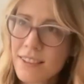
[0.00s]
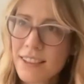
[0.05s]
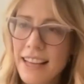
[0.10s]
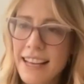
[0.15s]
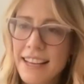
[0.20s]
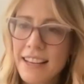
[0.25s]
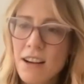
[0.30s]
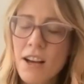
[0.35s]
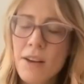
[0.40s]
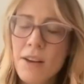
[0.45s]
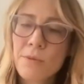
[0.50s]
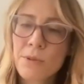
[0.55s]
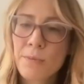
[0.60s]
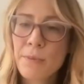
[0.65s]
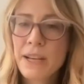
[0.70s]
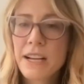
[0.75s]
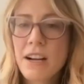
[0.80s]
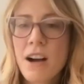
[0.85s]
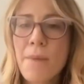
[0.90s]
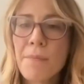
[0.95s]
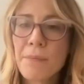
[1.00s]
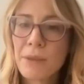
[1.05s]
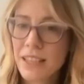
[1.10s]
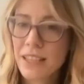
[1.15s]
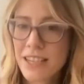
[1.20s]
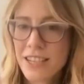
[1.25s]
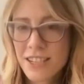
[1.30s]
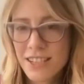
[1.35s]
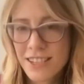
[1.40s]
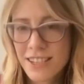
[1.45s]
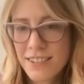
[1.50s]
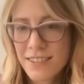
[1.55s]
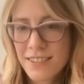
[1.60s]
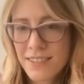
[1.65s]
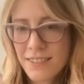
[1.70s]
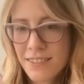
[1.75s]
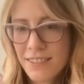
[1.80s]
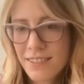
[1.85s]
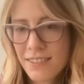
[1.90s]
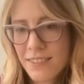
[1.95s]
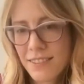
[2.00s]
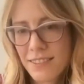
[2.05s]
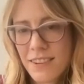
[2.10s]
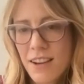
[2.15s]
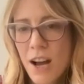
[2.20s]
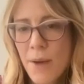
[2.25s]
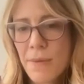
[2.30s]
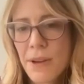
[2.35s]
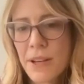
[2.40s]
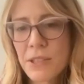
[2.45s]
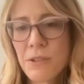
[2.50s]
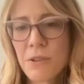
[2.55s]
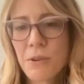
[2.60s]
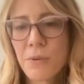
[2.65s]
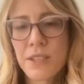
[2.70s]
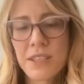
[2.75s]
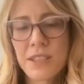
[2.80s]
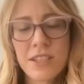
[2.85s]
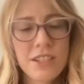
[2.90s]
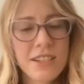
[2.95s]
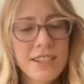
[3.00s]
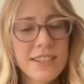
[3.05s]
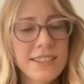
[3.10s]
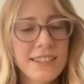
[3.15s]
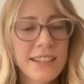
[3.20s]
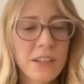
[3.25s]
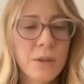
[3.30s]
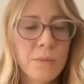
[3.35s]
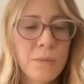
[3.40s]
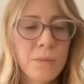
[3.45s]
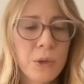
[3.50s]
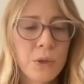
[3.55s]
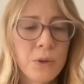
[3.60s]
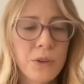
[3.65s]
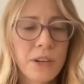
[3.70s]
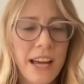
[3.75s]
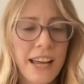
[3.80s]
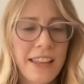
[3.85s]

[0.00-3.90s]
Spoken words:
Like, it was a big compilation comic, so it wasn't just Sailor Moon.